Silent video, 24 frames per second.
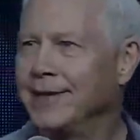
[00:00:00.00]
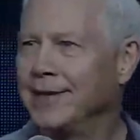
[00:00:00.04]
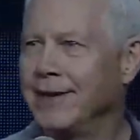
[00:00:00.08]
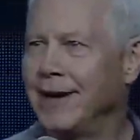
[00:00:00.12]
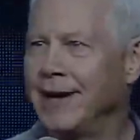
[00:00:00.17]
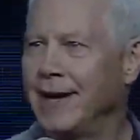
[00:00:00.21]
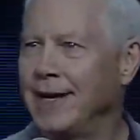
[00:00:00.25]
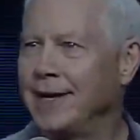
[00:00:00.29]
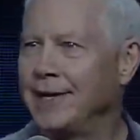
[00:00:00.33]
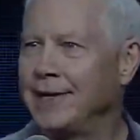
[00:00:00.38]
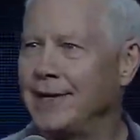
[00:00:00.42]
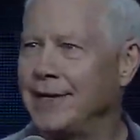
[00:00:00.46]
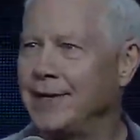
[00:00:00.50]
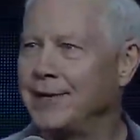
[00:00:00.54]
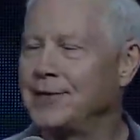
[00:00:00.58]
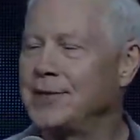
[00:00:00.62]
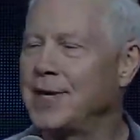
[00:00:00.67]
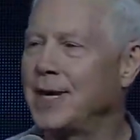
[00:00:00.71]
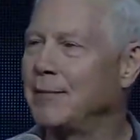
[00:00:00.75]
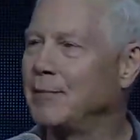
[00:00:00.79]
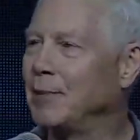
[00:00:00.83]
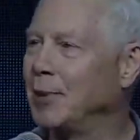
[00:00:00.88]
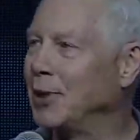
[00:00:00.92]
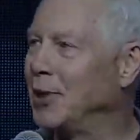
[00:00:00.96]
and
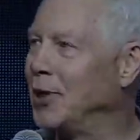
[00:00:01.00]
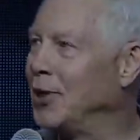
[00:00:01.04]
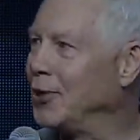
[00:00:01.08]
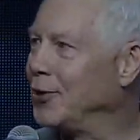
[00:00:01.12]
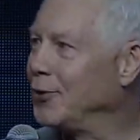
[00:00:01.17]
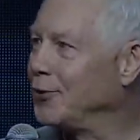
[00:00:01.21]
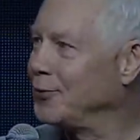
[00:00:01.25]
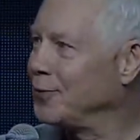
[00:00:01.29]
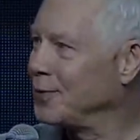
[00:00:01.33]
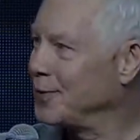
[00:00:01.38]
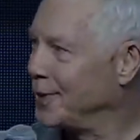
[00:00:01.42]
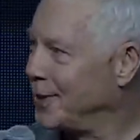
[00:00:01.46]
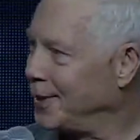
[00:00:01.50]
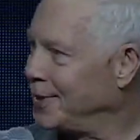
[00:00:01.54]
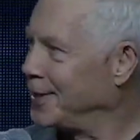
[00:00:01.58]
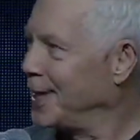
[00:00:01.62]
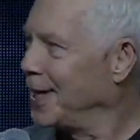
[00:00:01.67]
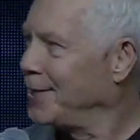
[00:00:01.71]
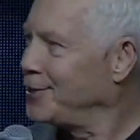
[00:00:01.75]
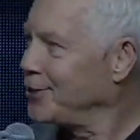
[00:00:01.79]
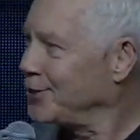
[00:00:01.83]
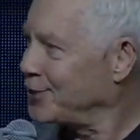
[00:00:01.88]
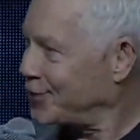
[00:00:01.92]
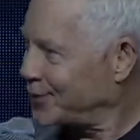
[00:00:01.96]
Tamara Lowe,
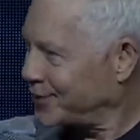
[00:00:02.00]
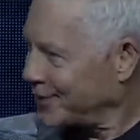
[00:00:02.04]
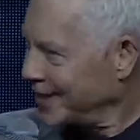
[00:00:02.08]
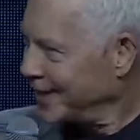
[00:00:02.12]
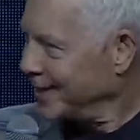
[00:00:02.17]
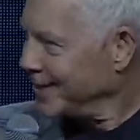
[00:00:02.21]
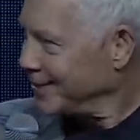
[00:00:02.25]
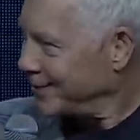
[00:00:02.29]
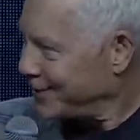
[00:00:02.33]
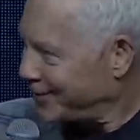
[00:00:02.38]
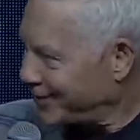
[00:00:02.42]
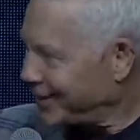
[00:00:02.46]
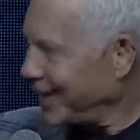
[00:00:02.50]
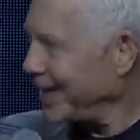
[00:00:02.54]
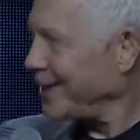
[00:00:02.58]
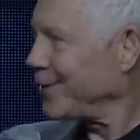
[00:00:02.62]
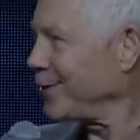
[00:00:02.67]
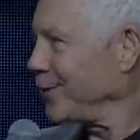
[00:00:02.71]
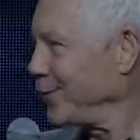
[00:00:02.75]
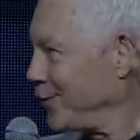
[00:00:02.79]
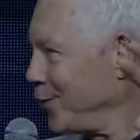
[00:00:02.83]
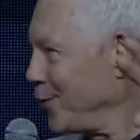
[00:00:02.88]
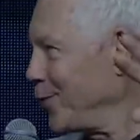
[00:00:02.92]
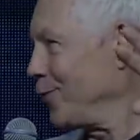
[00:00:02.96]
they just set
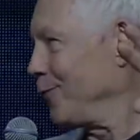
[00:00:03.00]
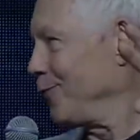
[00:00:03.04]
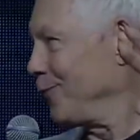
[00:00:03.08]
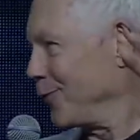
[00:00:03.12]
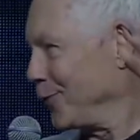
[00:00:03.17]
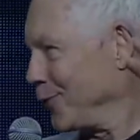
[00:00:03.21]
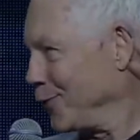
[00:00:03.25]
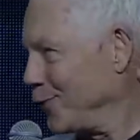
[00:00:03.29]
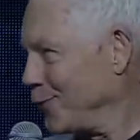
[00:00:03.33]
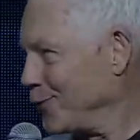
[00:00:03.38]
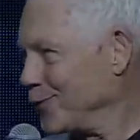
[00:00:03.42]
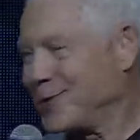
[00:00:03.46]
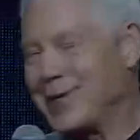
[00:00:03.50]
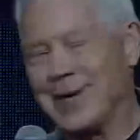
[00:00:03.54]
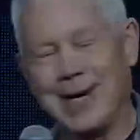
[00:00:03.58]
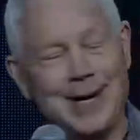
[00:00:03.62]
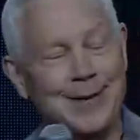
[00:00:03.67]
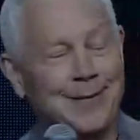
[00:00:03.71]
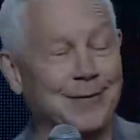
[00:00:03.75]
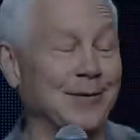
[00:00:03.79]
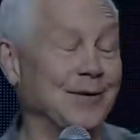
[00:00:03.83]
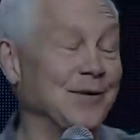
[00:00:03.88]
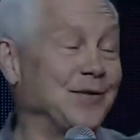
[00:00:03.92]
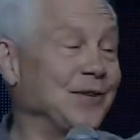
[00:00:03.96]
the tone for the whole
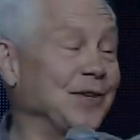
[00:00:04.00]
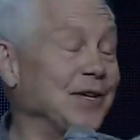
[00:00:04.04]
conference,